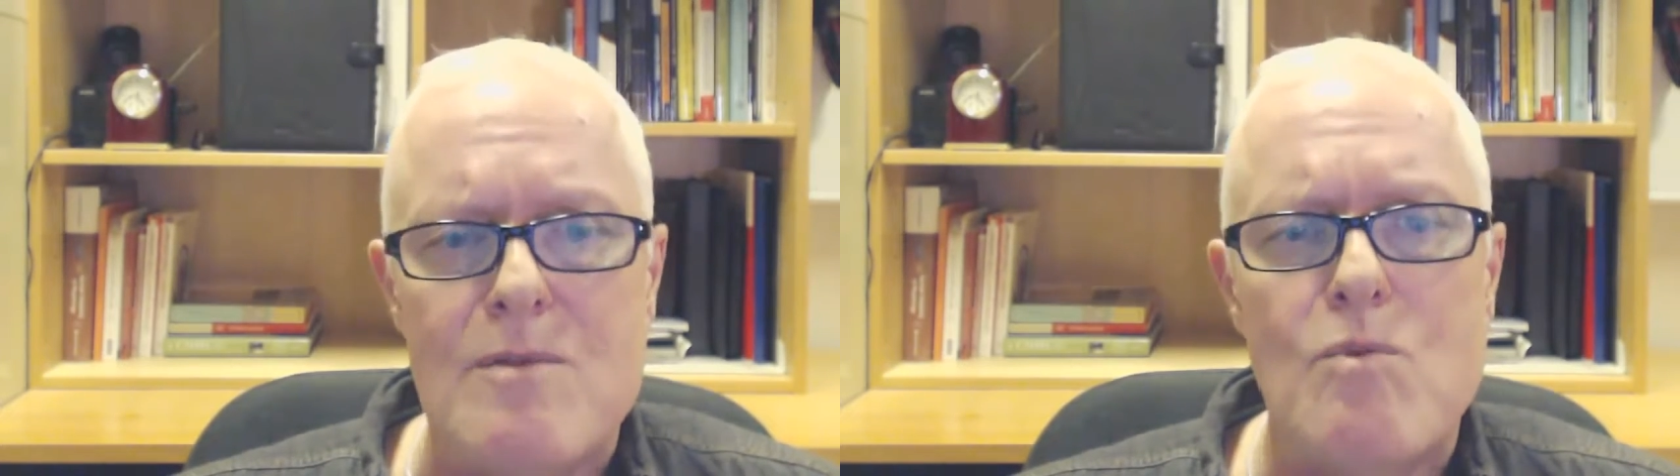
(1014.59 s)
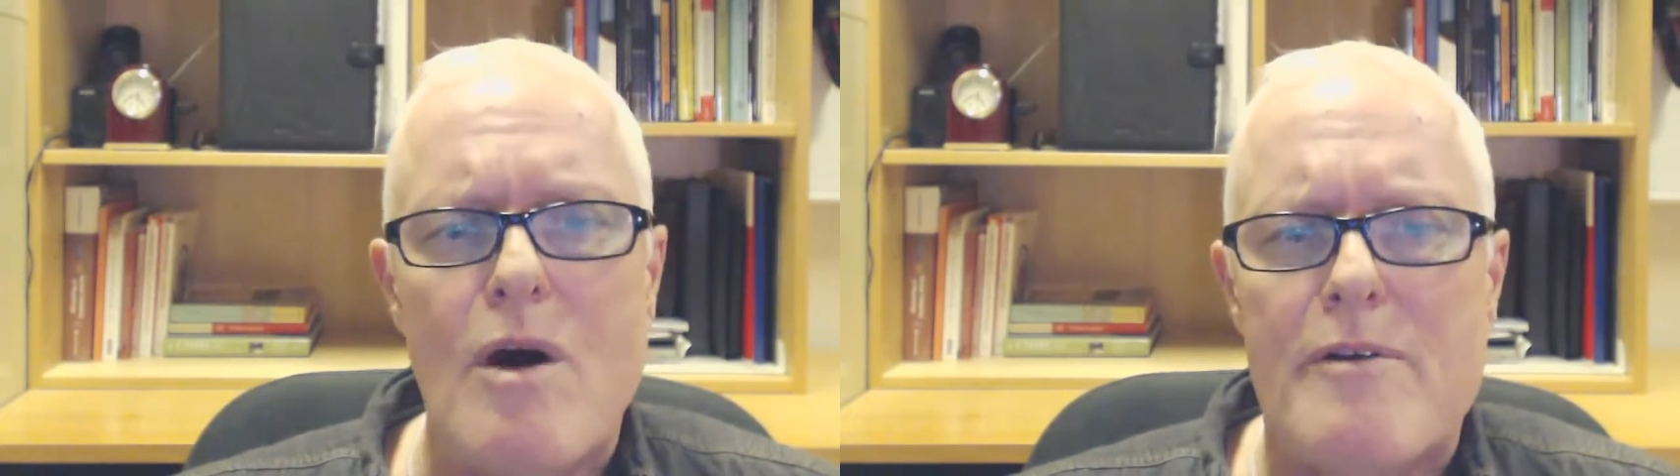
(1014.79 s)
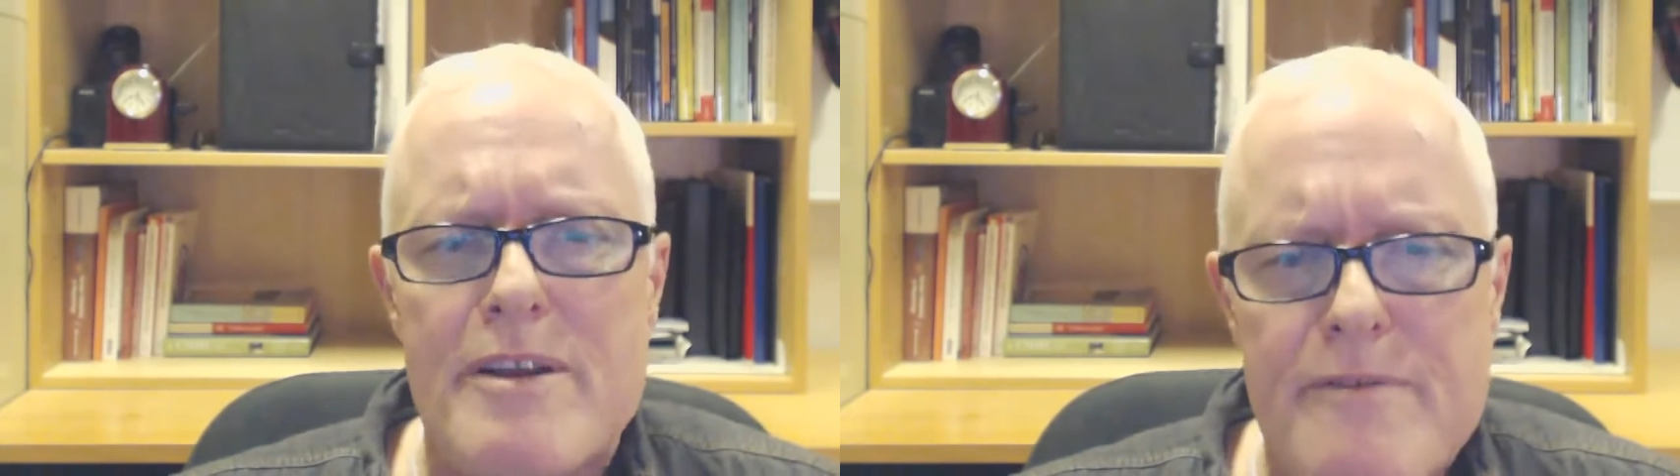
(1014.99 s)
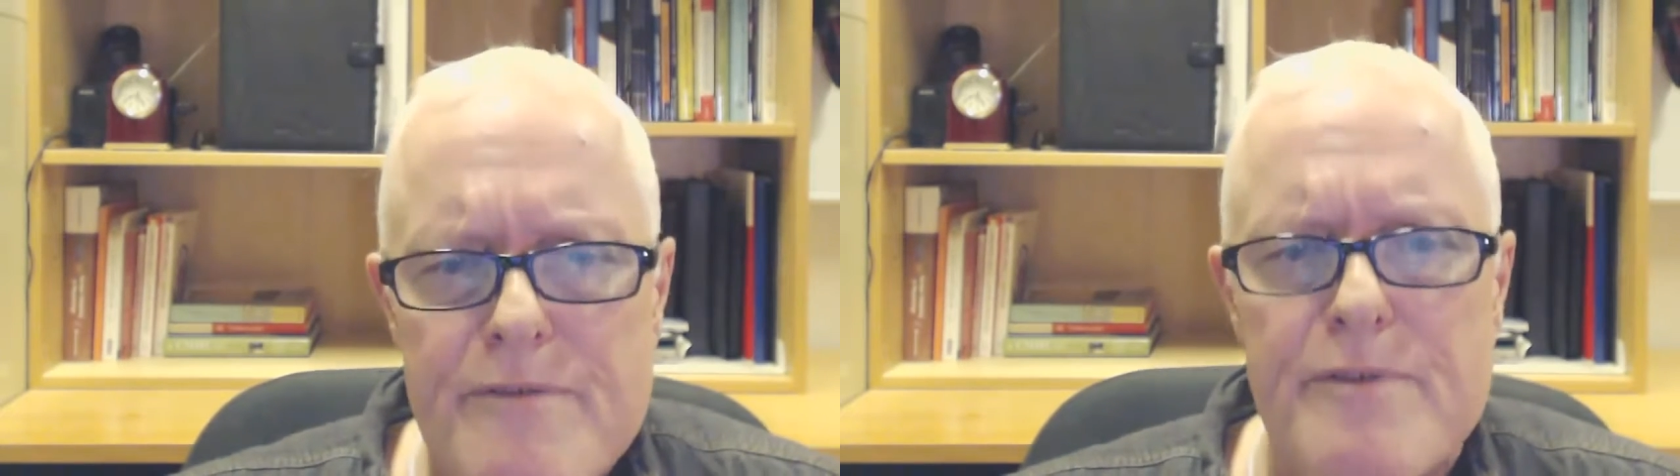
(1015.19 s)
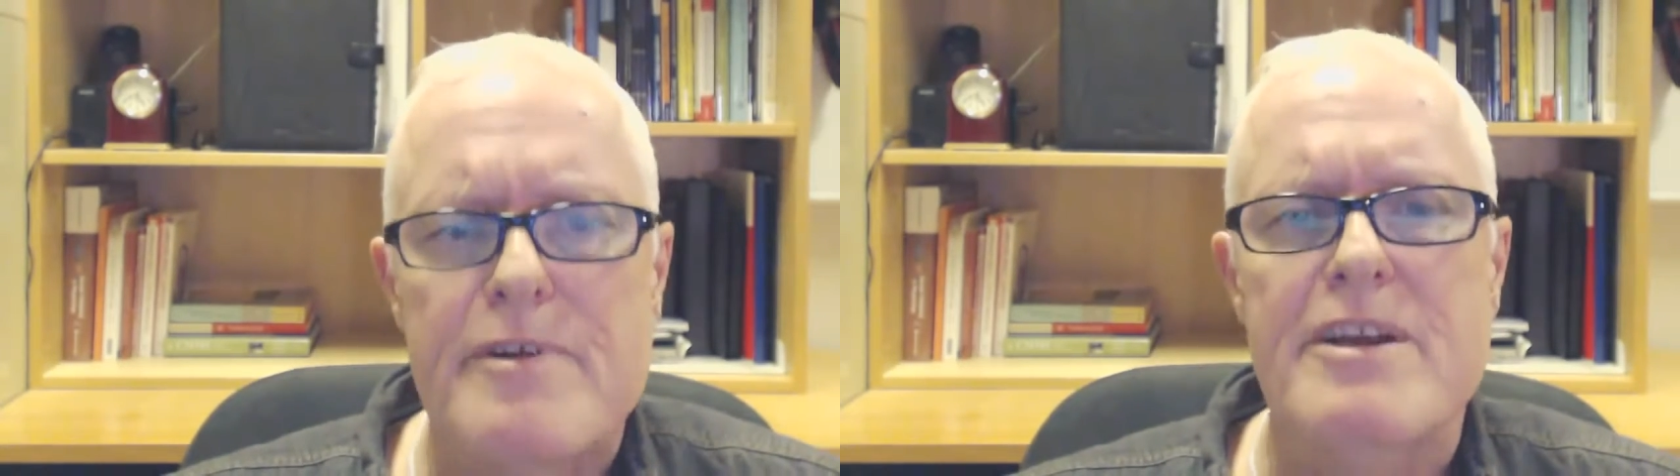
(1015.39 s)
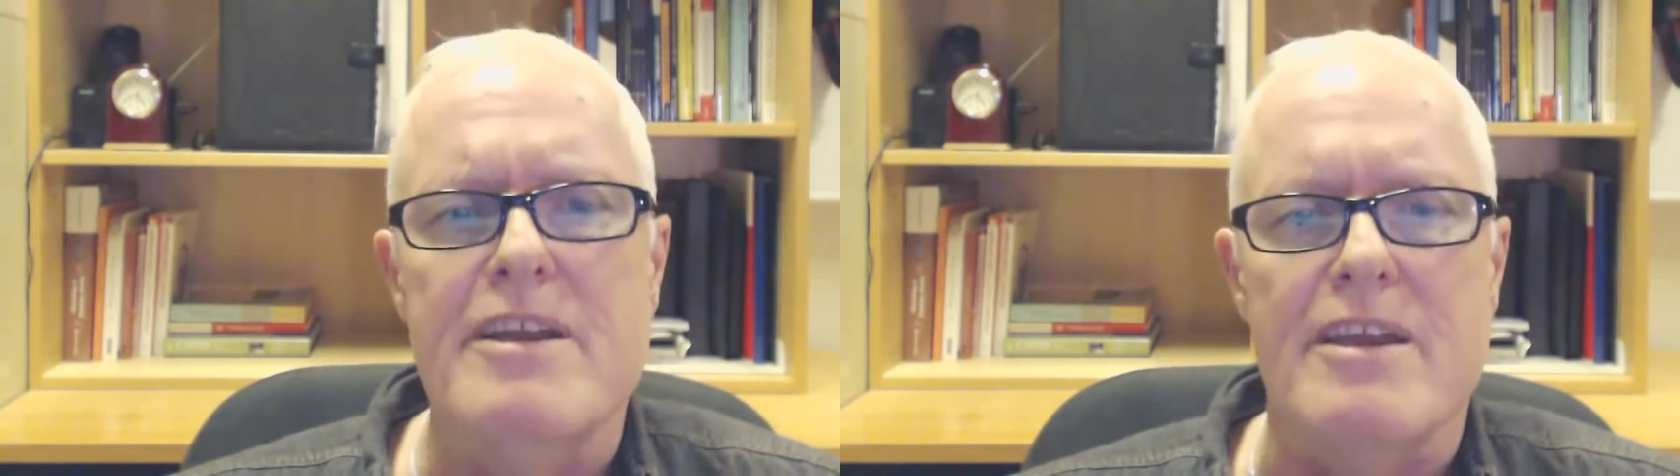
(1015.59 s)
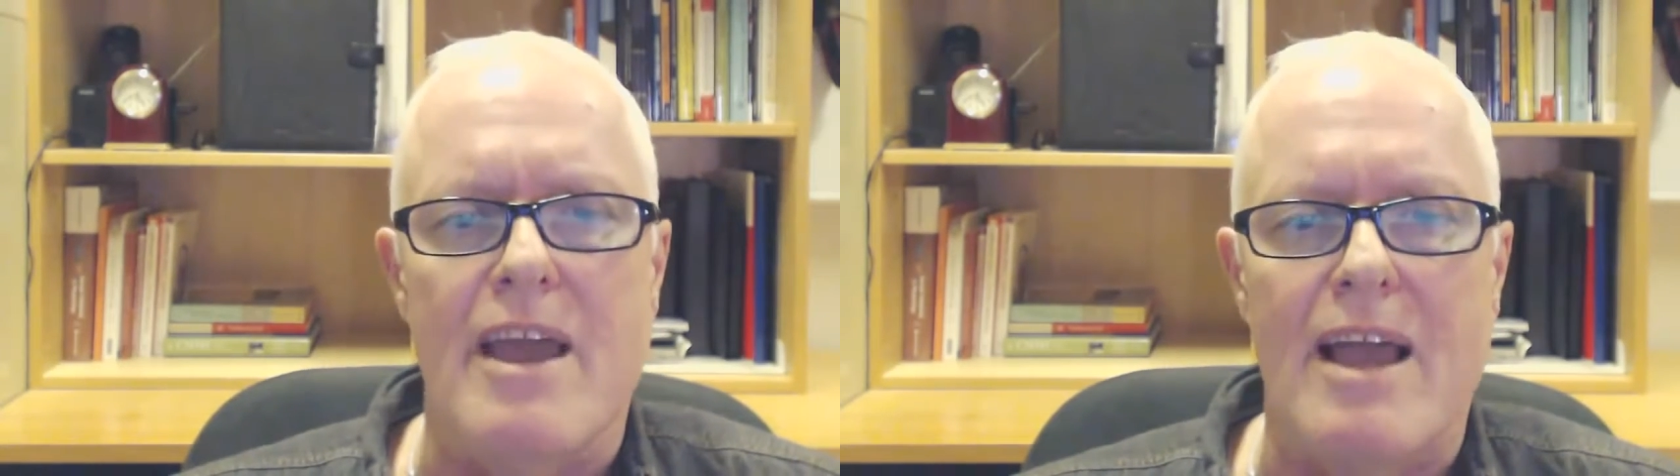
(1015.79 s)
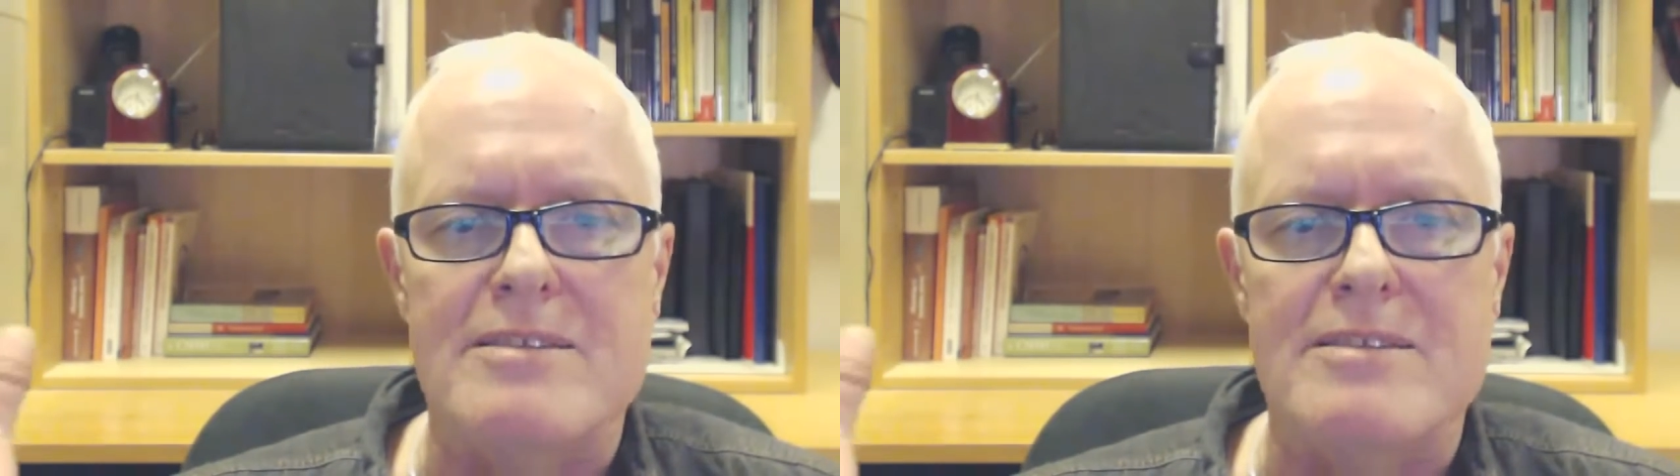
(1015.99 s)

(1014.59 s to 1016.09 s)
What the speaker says: and worry-free